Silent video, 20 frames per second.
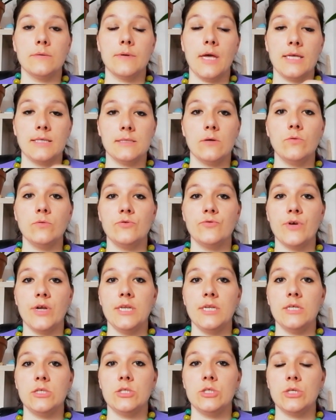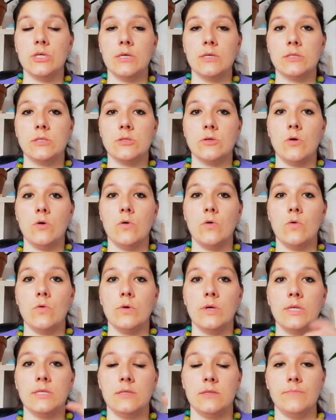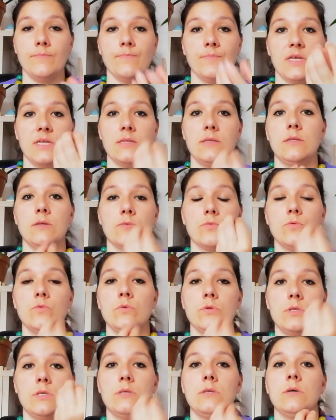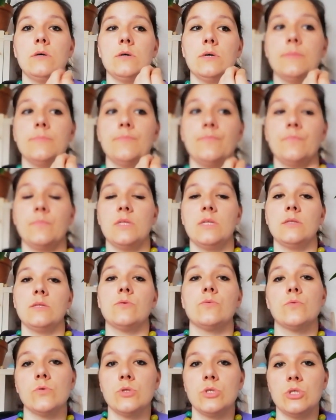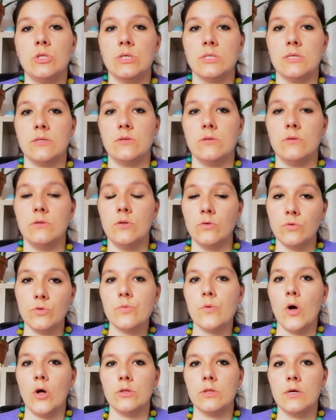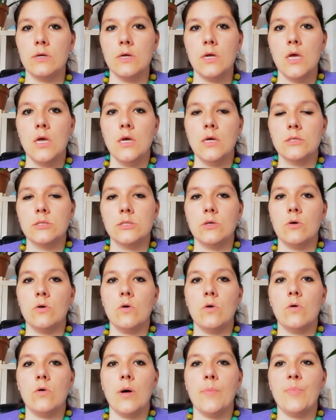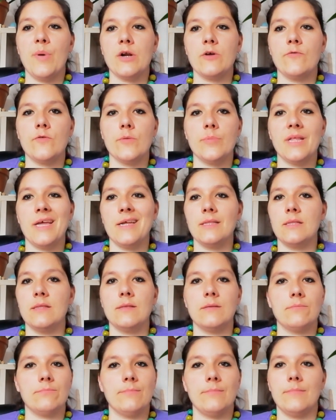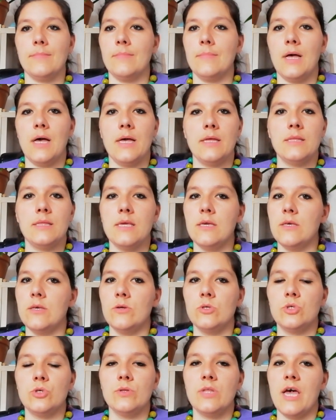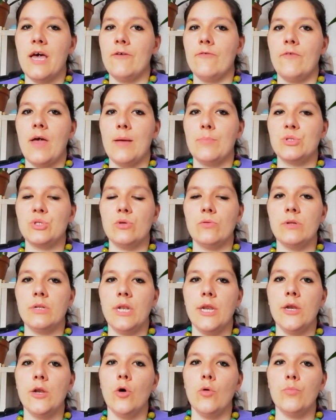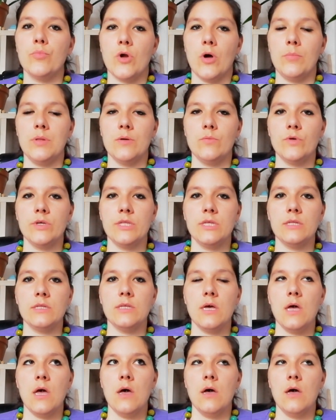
has a good drainage, so that the roots don't rot. So apart from that, I think you should have absolutely no problem with it.